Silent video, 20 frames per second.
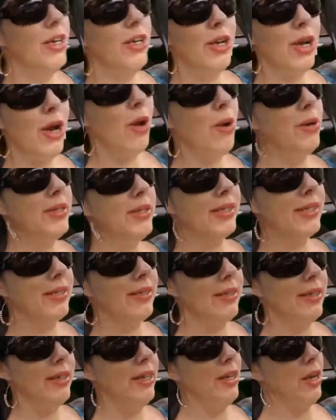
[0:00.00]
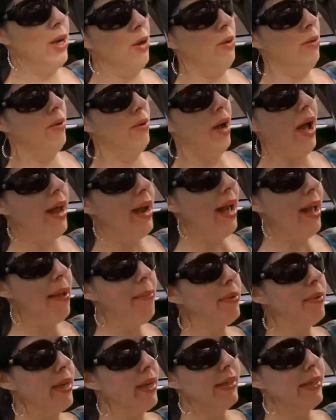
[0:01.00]
it's, and
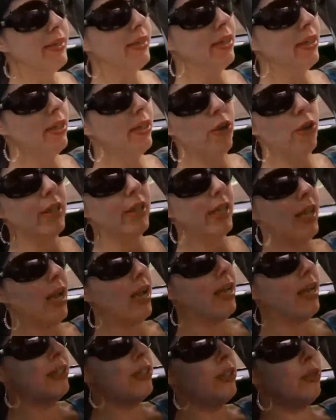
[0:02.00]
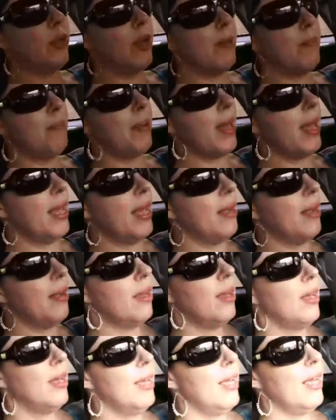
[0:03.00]
I'm still early on to it, but
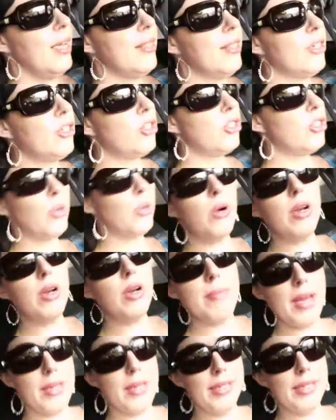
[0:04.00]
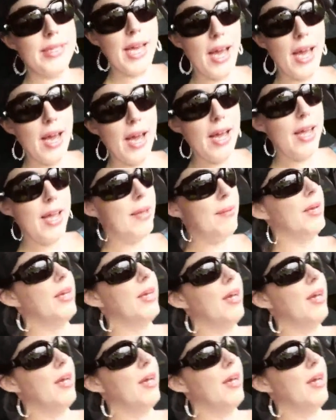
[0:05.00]
in the short amount of time, it